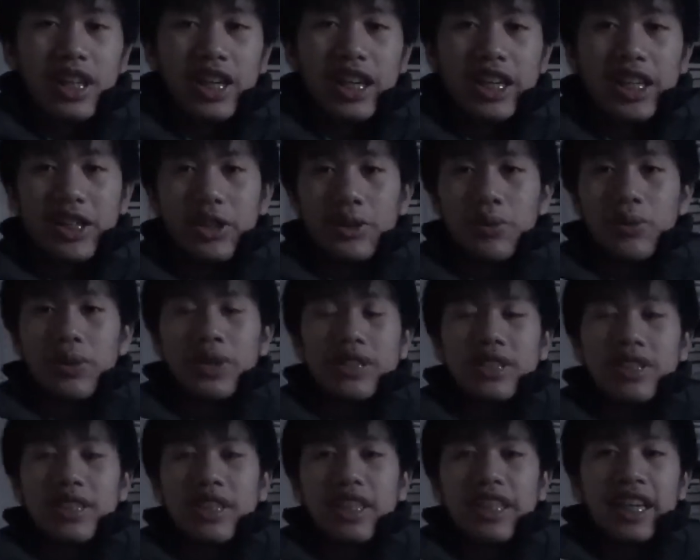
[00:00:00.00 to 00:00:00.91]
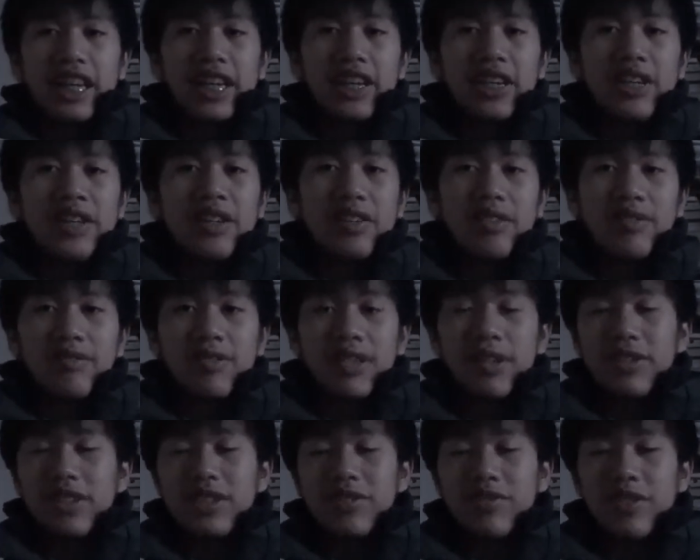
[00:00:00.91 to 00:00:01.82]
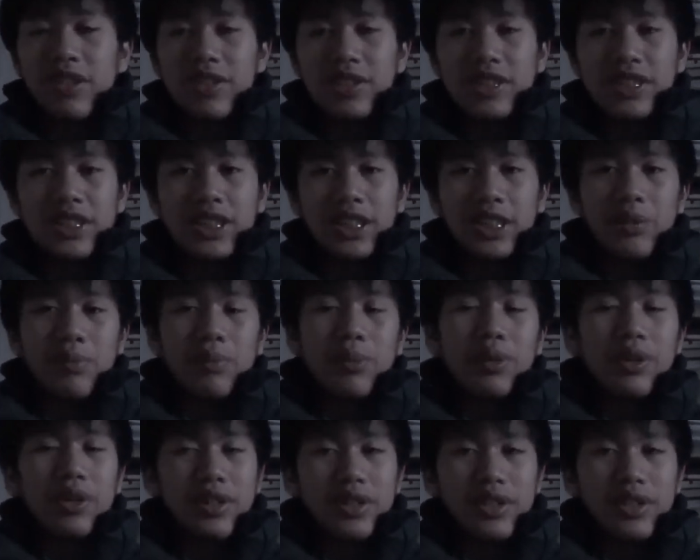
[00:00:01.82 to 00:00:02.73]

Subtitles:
8 quid, again, very, very cheap.